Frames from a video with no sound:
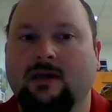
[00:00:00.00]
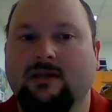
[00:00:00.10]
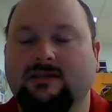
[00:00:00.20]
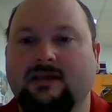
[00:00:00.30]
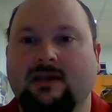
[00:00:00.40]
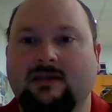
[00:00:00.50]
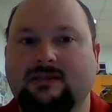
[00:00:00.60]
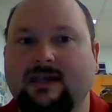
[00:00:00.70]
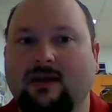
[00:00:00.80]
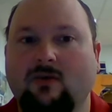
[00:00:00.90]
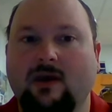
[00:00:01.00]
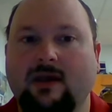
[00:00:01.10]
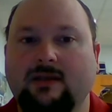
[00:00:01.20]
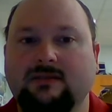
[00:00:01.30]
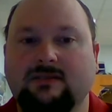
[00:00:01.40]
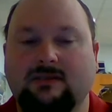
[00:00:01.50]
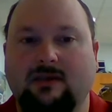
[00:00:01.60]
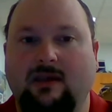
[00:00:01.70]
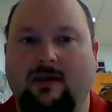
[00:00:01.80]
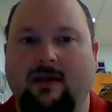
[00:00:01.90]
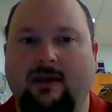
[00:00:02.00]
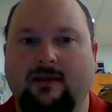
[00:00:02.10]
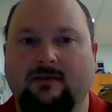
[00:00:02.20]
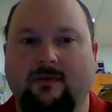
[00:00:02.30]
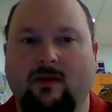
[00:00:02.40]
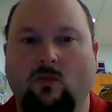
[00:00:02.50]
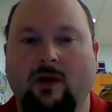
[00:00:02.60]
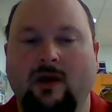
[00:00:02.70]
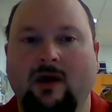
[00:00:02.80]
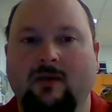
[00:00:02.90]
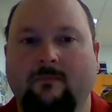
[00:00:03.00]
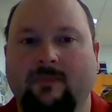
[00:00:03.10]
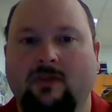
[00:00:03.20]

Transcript: the state of the sand grains, and whatnot.